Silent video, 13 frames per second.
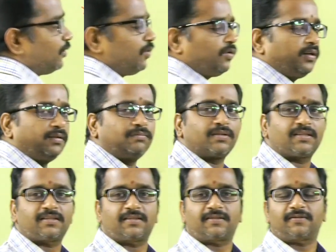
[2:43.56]
whole
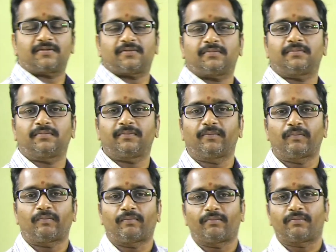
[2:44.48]
numbers.
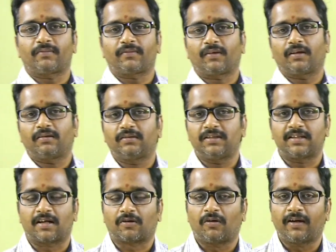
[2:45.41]
These
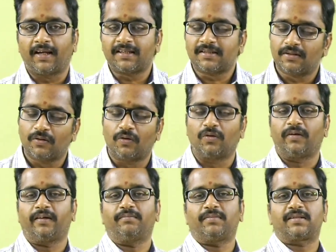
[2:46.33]
are called as whole
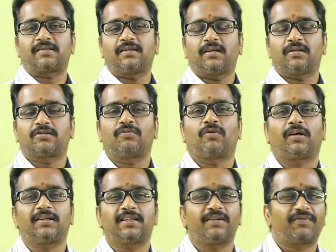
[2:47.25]
numbers. So what
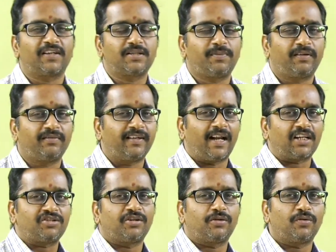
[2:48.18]
is the difference between
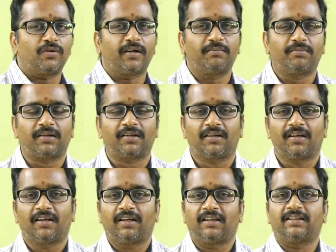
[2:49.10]
natural and whole number?
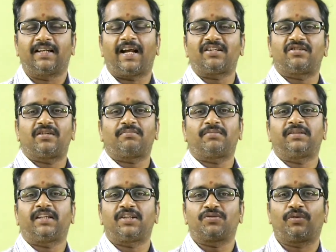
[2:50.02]
In the natural number
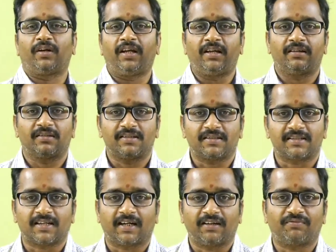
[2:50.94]
there is only
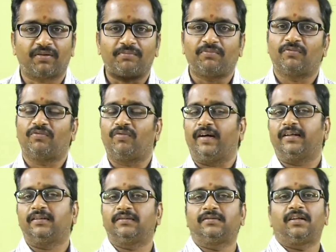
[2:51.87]
starting from 1,
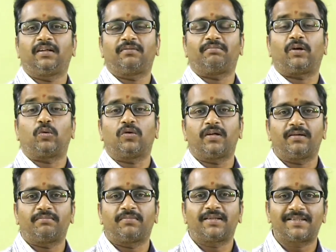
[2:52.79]
but whole
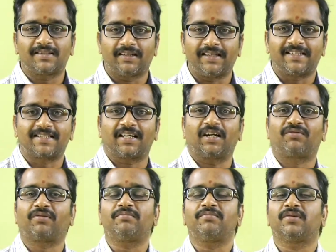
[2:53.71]
numbers it start
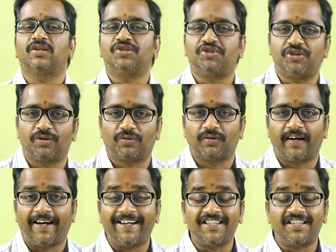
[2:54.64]
from 0.
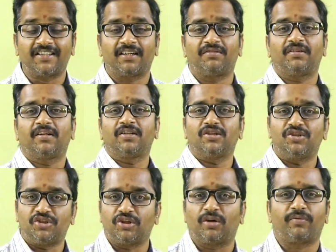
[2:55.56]
Additional
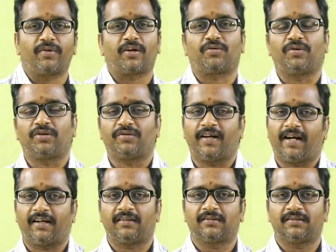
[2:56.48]
0 we are going to add.